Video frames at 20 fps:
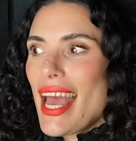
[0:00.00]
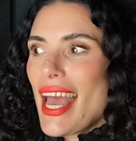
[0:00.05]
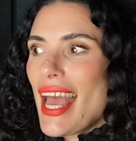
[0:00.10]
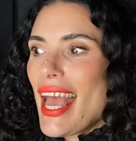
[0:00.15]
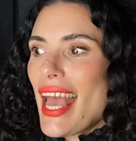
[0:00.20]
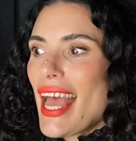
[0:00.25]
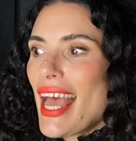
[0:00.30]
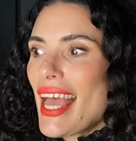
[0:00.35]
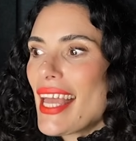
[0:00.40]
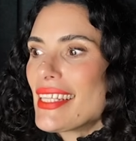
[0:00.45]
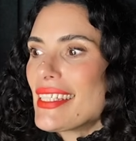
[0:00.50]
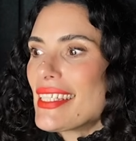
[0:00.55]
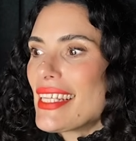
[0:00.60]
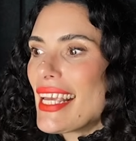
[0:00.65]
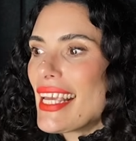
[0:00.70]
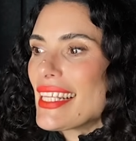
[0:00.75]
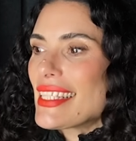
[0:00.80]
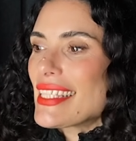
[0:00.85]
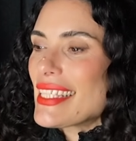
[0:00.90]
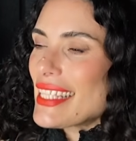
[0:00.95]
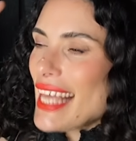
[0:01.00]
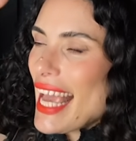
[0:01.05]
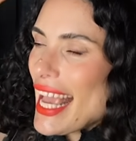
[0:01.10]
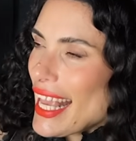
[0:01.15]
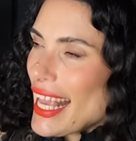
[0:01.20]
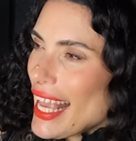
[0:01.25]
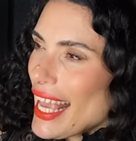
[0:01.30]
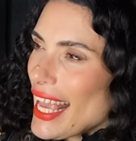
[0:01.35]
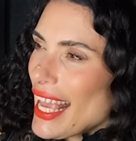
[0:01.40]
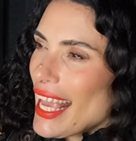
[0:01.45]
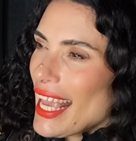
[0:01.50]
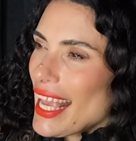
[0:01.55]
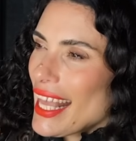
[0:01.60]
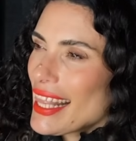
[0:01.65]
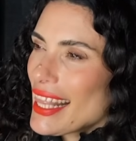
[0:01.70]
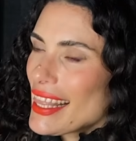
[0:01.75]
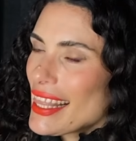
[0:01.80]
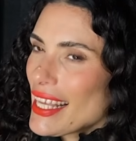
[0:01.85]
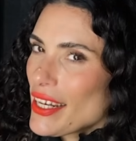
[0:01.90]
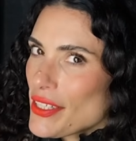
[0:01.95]
And it's like
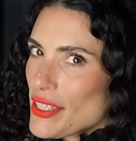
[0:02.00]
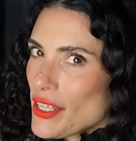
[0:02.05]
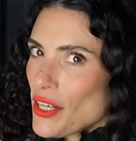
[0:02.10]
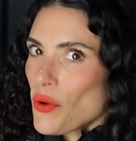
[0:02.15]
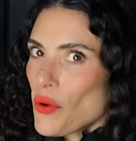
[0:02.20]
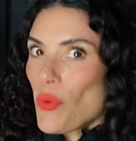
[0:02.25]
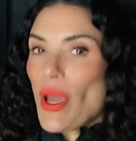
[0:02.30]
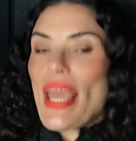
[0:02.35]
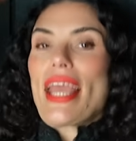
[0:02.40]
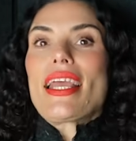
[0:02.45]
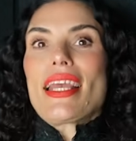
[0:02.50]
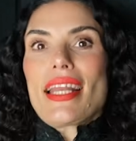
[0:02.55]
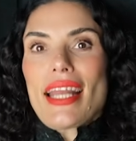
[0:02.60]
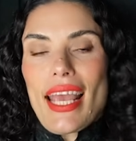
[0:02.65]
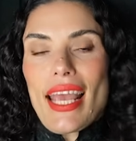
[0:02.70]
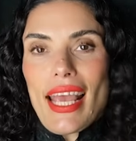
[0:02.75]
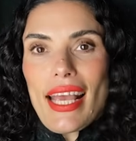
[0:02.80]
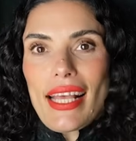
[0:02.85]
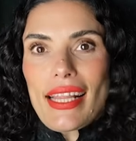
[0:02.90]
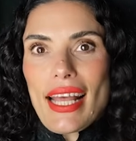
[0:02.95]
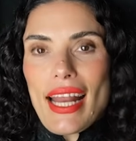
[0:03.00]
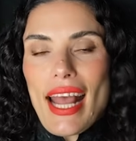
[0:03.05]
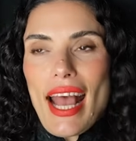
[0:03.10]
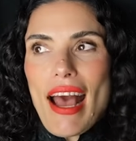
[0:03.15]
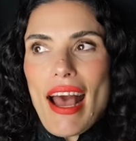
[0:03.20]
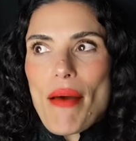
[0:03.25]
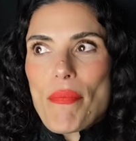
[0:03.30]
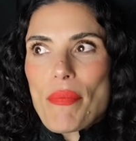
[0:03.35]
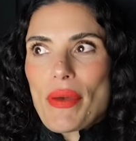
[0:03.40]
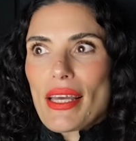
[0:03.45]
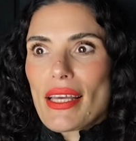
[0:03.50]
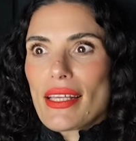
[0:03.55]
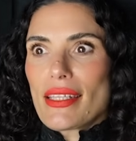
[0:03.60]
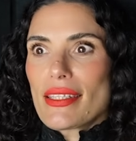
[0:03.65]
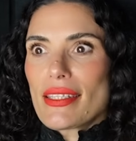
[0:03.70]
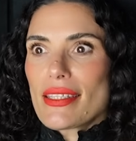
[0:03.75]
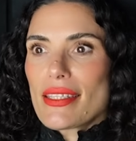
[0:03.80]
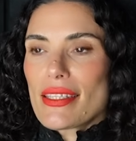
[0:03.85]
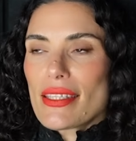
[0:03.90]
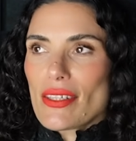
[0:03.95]
there's an awakening that
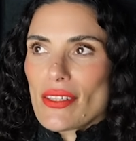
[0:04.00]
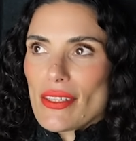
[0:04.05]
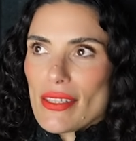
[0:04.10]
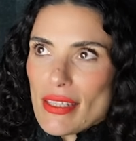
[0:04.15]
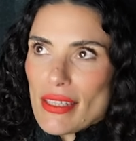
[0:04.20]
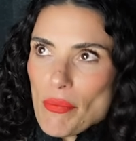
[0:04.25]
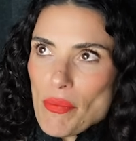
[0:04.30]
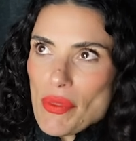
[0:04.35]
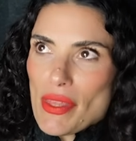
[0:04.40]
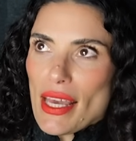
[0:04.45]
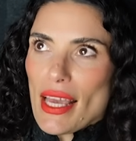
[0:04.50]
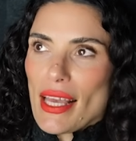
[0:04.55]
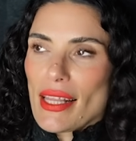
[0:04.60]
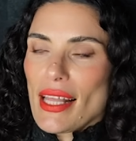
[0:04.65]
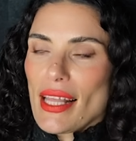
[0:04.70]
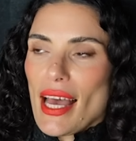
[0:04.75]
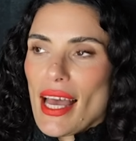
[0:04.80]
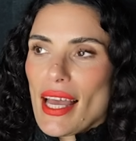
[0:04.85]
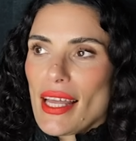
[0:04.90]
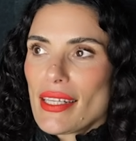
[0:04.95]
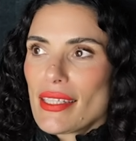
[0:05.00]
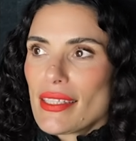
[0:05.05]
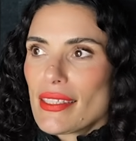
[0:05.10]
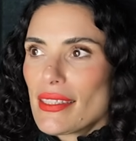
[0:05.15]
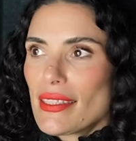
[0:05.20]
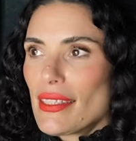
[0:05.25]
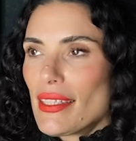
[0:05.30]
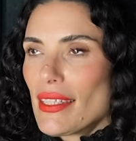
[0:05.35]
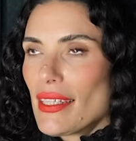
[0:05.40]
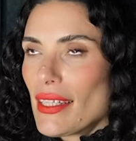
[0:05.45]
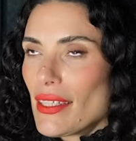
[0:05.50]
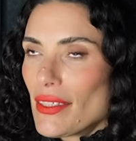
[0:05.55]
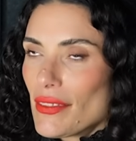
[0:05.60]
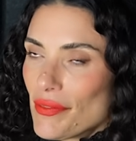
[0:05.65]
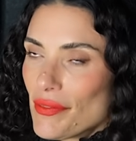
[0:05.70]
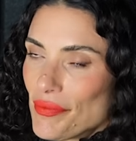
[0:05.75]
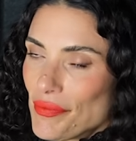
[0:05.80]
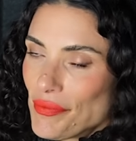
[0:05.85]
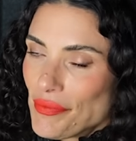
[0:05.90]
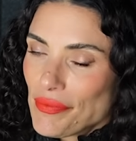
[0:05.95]
happens. There's something that, you know,